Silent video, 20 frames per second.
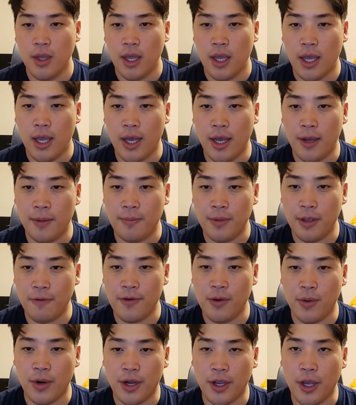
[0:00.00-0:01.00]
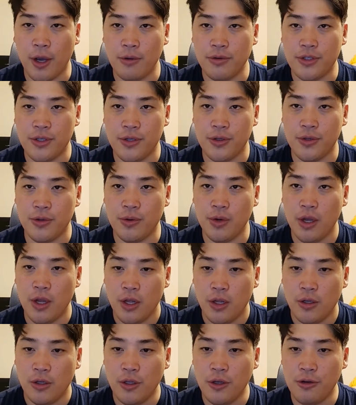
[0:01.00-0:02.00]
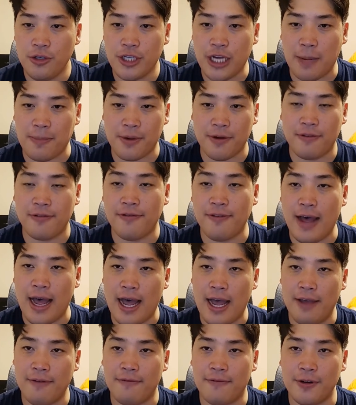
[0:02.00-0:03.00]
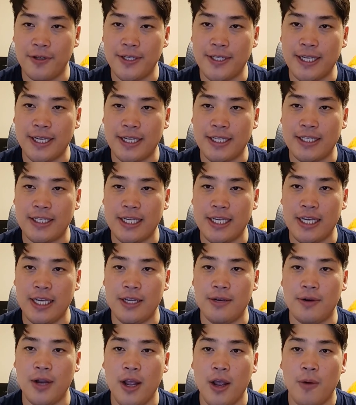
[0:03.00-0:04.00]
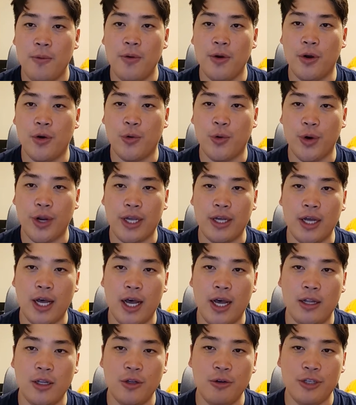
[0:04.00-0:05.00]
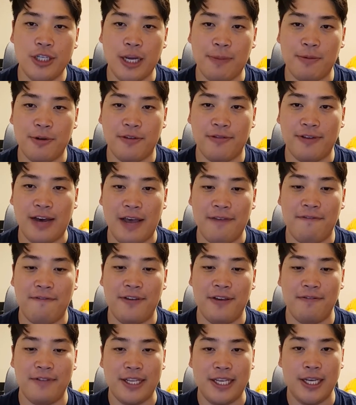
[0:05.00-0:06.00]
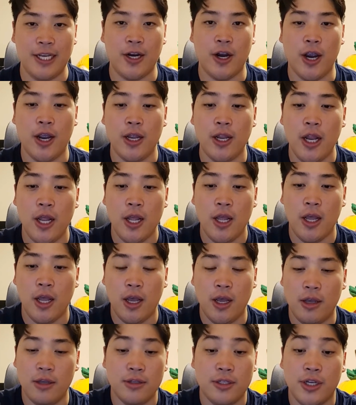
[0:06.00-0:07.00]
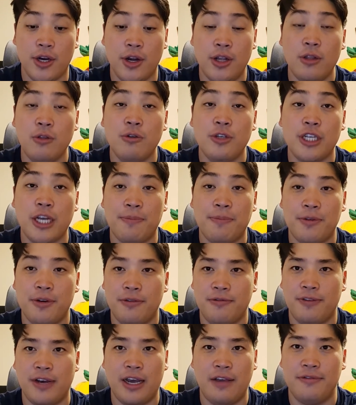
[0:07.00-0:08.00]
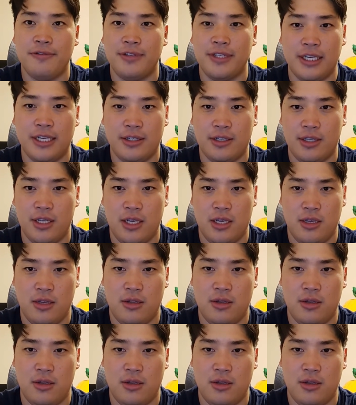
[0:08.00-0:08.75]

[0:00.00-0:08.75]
Um, if you want to go to Luke chapter 5, verse 16, real quick, uh, Luke chapter 5, 15, all right? Uh, sorry, Luke chapter 5, 16.